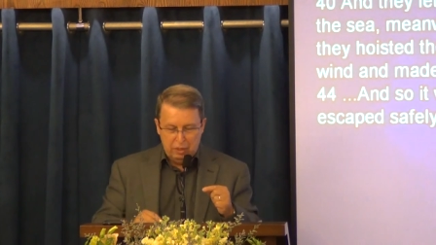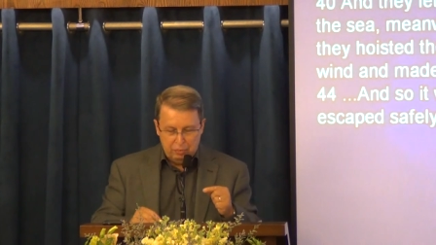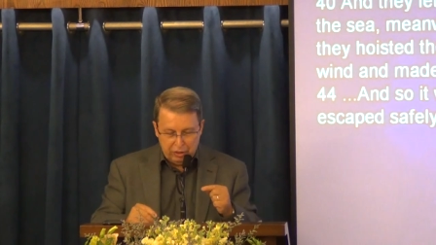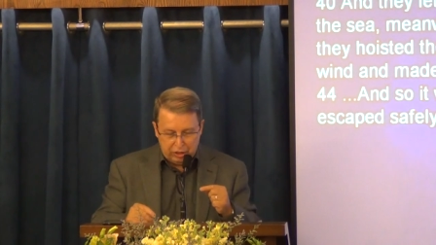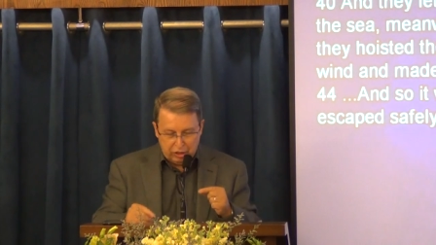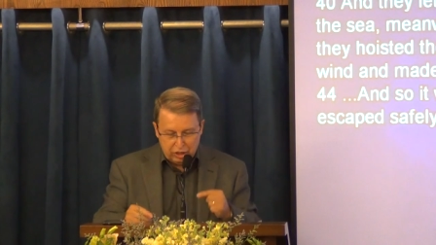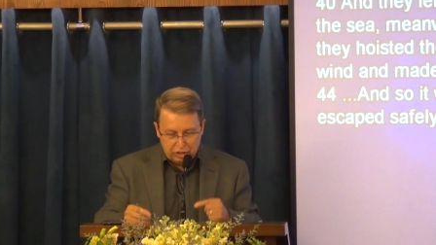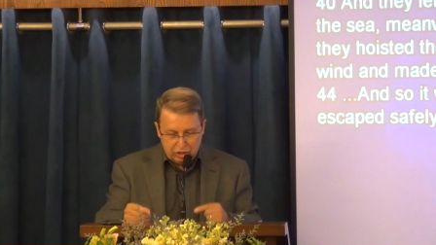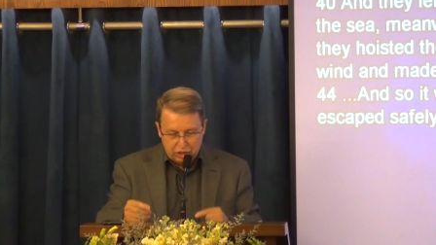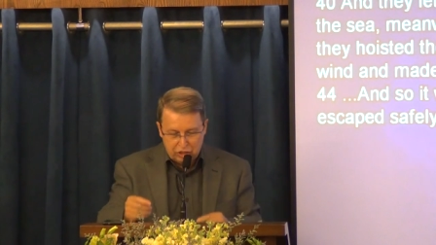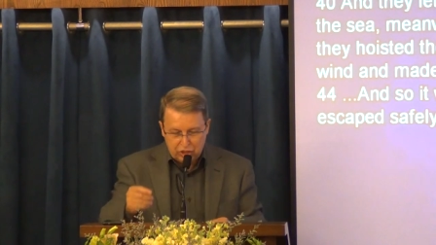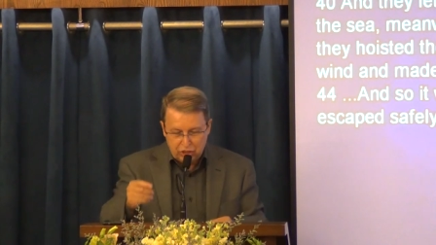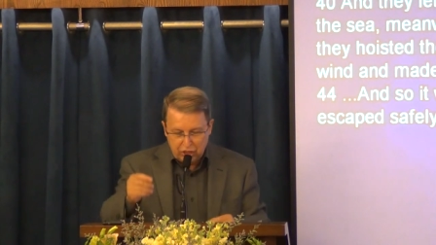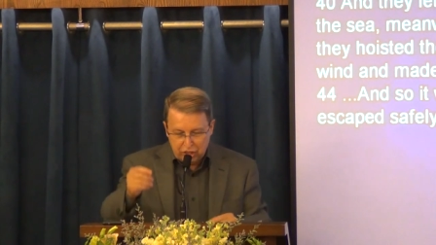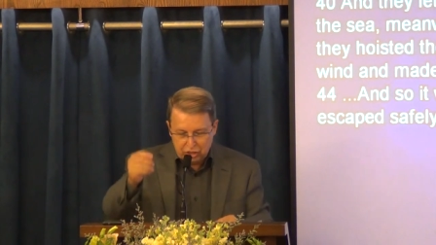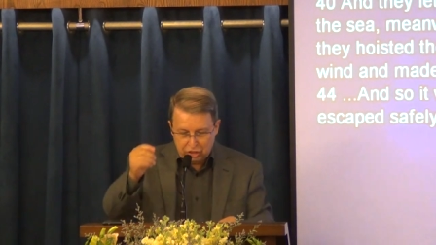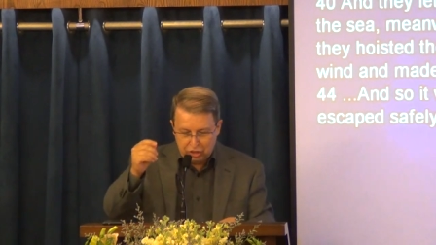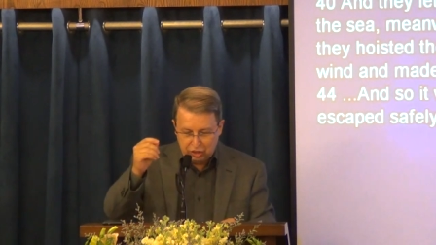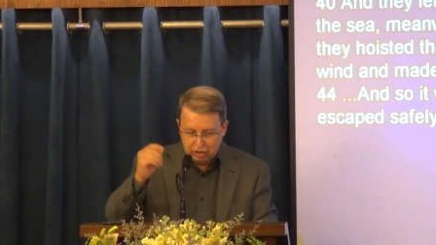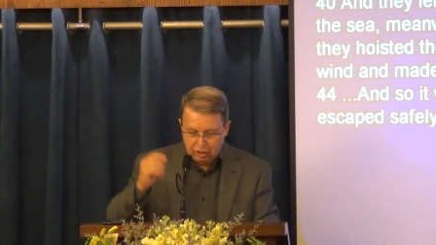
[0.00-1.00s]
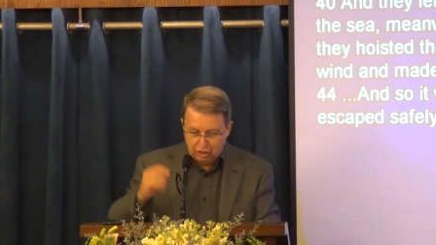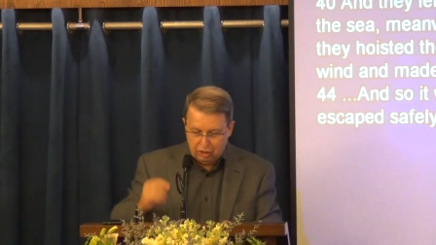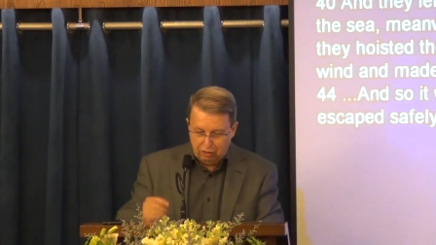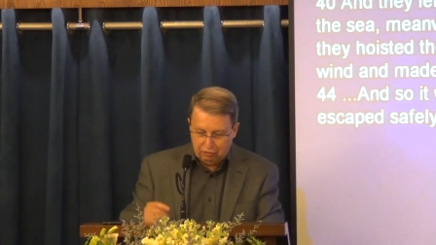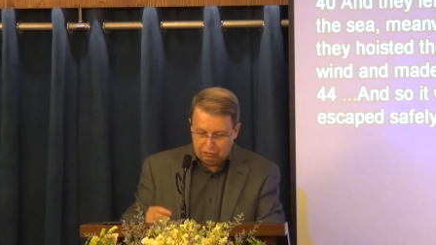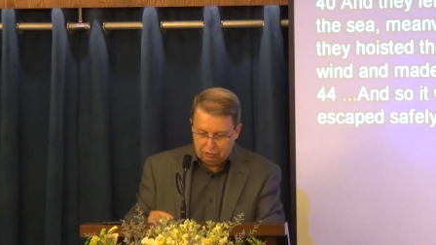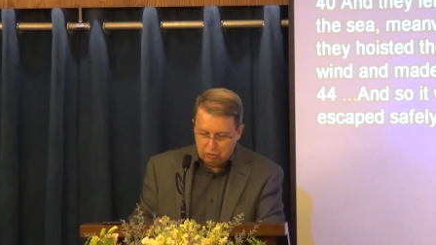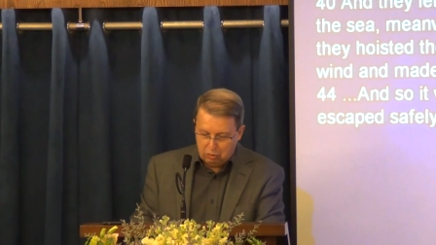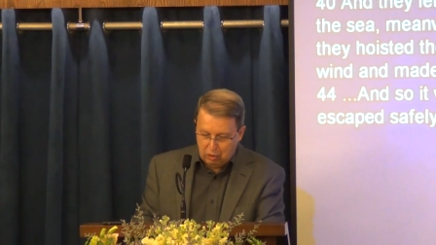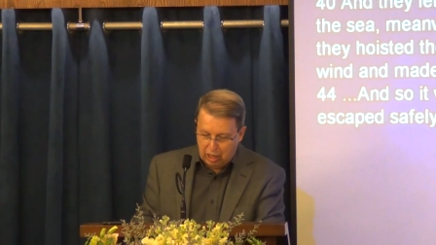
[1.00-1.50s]
Because just a
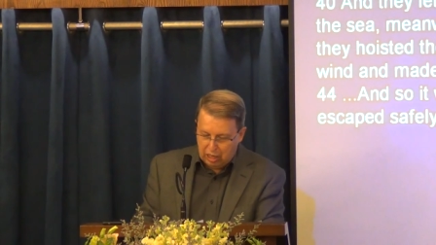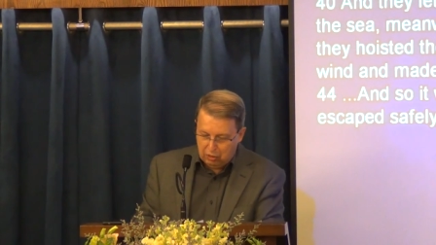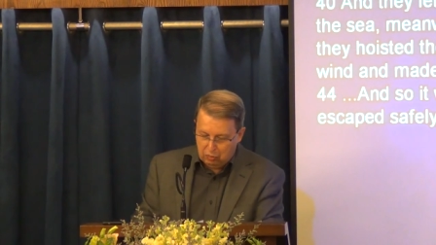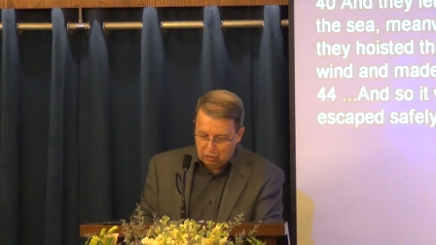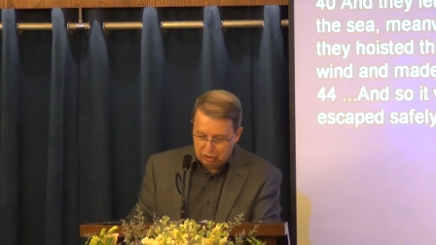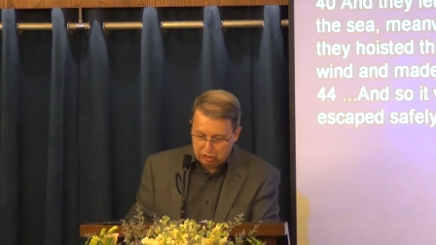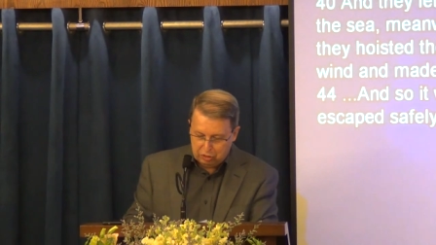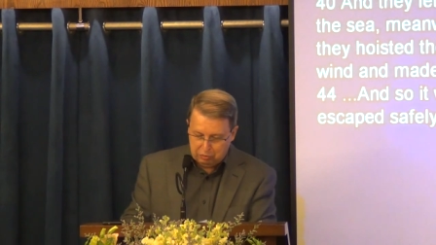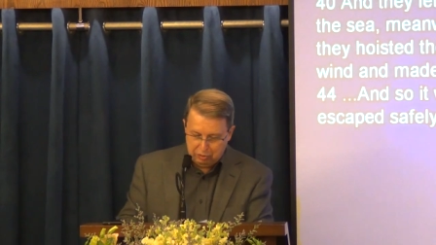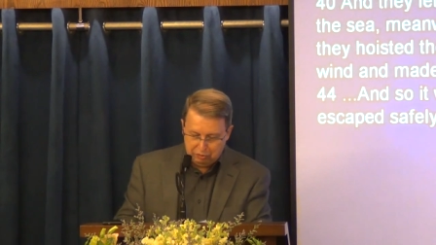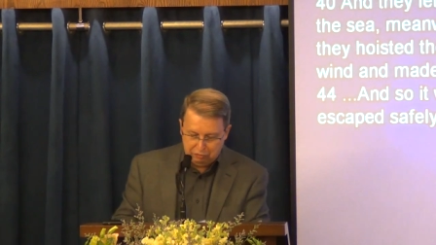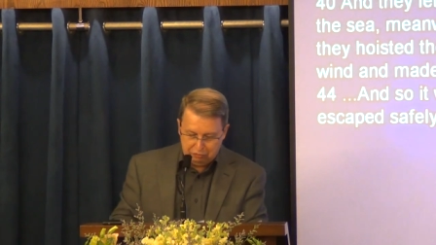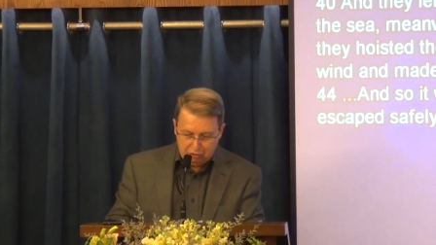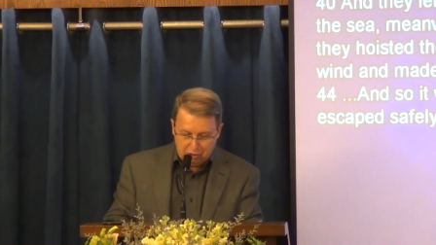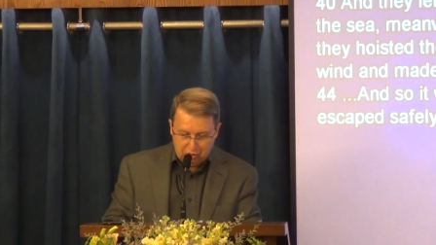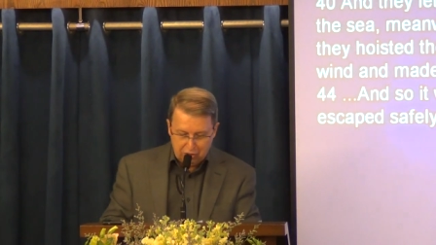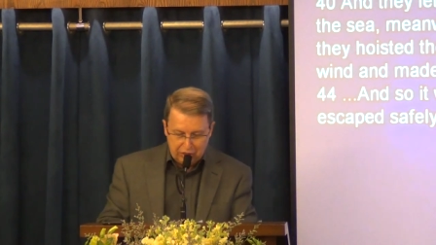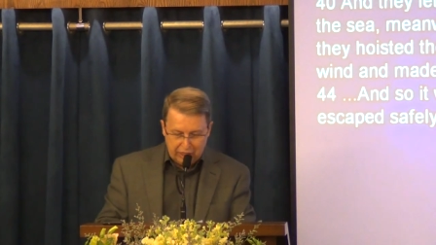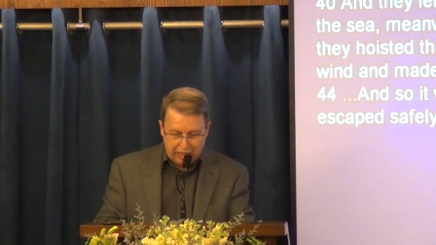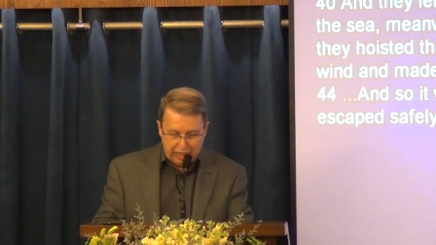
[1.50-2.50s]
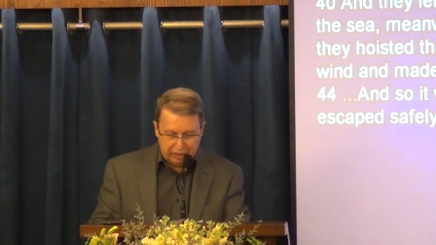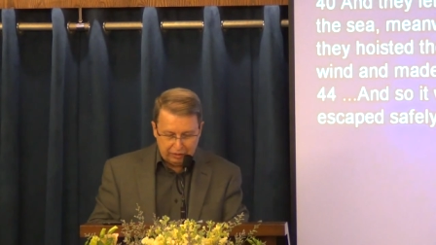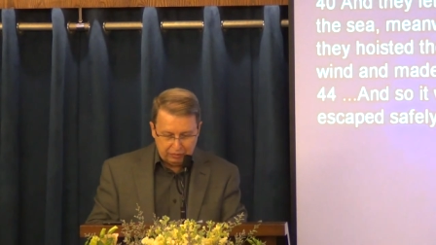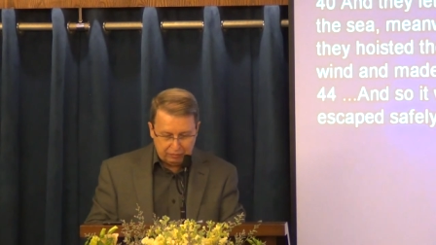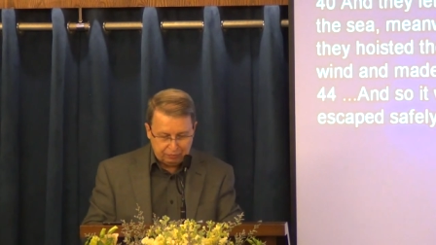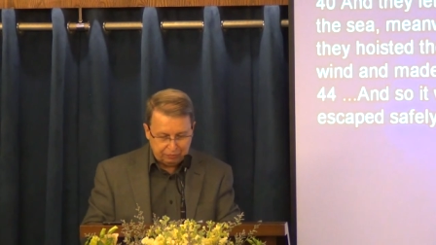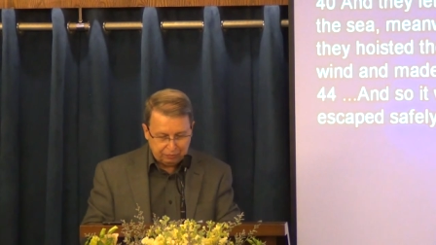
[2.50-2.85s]
few hours before that,